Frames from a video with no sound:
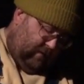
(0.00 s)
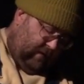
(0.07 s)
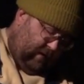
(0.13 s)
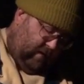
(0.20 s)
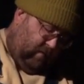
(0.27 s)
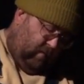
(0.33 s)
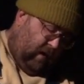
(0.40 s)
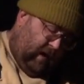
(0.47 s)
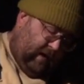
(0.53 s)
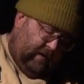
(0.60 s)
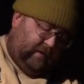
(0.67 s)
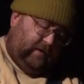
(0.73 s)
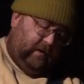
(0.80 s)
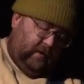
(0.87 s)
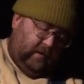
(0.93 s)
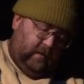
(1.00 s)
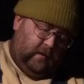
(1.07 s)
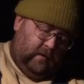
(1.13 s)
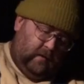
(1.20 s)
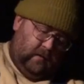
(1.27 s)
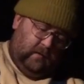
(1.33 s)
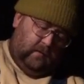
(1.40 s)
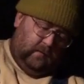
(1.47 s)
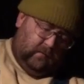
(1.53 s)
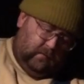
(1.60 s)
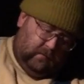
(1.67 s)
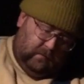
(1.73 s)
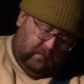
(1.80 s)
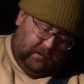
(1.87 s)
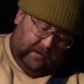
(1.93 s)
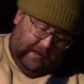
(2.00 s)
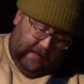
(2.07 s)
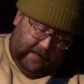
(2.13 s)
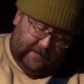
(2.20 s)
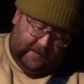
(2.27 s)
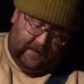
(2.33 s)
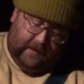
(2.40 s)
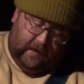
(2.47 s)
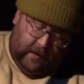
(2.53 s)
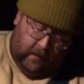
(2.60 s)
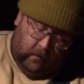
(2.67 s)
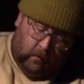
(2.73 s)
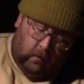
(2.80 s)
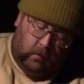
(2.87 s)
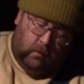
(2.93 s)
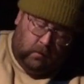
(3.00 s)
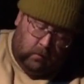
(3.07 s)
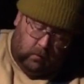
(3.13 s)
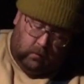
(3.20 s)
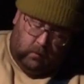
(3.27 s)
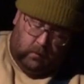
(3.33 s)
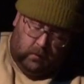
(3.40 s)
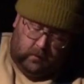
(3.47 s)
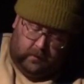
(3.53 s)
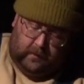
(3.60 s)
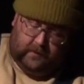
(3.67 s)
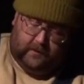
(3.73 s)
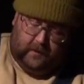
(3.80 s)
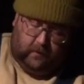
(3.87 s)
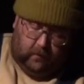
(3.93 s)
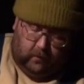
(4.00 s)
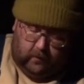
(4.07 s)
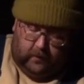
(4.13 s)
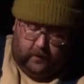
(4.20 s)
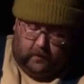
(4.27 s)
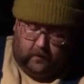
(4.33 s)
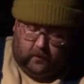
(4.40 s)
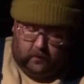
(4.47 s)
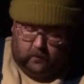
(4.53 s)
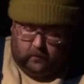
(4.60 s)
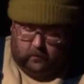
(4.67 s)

Now I might have should have put the eggs in now instead of earlier.